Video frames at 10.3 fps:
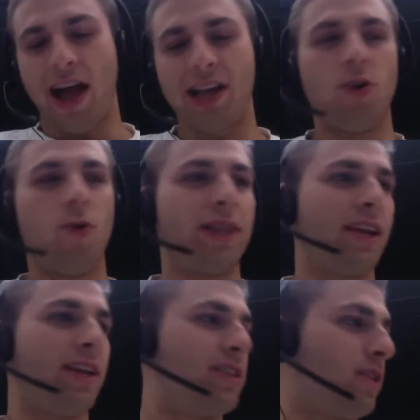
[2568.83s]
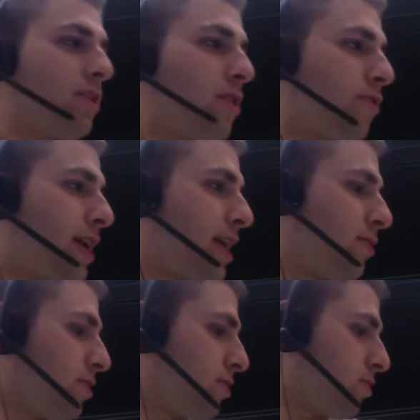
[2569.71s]
You know who I think needs a loan right
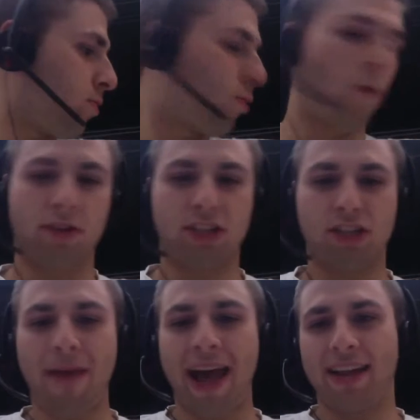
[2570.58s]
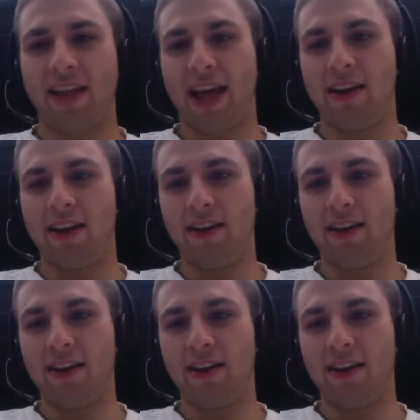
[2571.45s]
now, or a smack in the head?